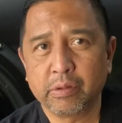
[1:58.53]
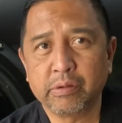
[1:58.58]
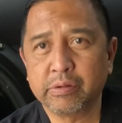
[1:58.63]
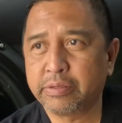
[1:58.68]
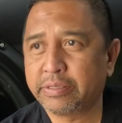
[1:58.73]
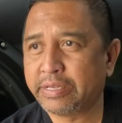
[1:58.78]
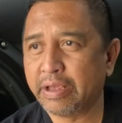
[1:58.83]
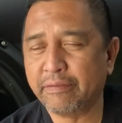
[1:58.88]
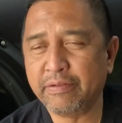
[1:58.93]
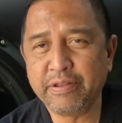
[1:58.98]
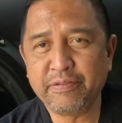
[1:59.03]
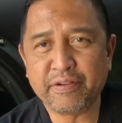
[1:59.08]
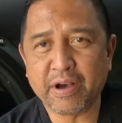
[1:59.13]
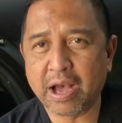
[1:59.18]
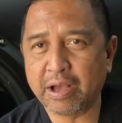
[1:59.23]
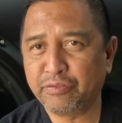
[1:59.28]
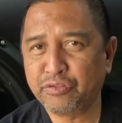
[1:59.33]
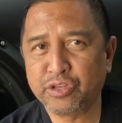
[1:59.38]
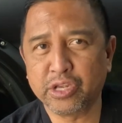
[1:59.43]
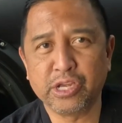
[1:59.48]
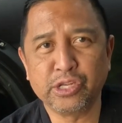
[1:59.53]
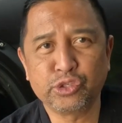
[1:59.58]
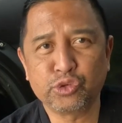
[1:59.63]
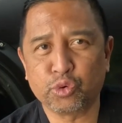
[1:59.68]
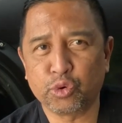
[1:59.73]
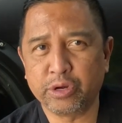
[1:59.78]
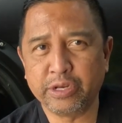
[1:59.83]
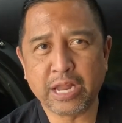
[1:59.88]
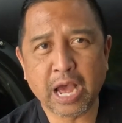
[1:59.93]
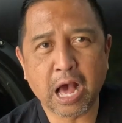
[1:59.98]
75 cents
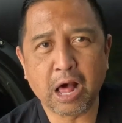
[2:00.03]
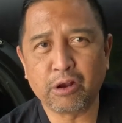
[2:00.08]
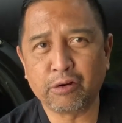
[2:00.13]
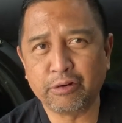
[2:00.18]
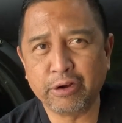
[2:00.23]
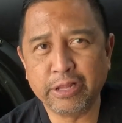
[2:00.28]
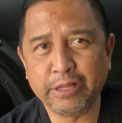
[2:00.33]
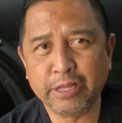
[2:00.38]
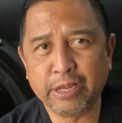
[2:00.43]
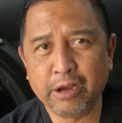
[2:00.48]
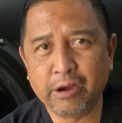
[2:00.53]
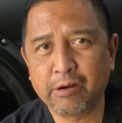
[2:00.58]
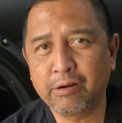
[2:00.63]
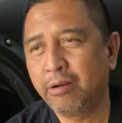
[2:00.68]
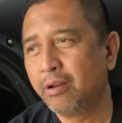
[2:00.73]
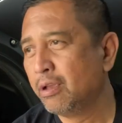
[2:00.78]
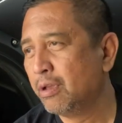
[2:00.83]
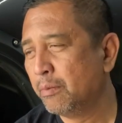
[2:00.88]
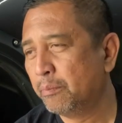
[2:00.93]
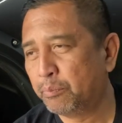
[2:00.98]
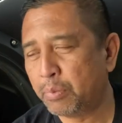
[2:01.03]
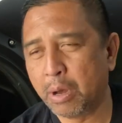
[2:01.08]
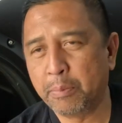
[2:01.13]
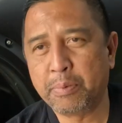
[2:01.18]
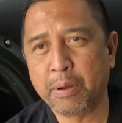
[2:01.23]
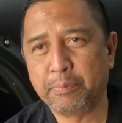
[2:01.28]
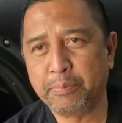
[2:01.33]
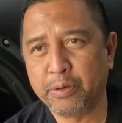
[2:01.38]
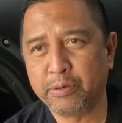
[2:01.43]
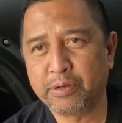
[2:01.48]
or a dollar in there
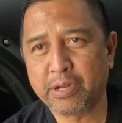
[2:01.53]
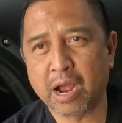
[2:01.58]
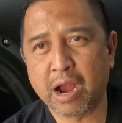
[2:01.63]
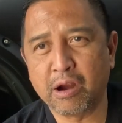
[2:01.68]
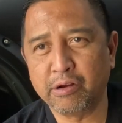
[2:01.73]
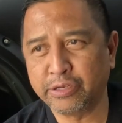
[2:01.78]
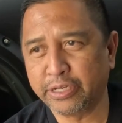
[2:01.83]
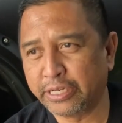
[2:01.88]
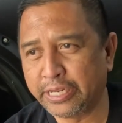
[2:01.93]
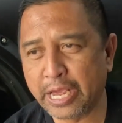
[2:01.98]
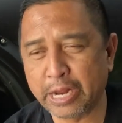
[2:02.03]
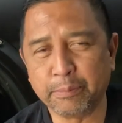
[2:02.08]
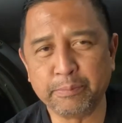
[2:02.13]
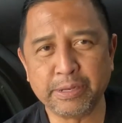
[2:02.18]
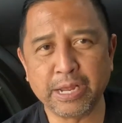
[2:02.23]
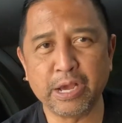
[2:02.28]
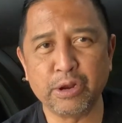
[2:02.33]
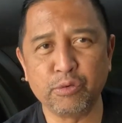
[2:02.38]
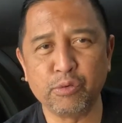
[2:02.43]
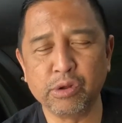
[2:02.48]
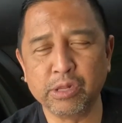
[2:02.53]
pump up your tires and get them done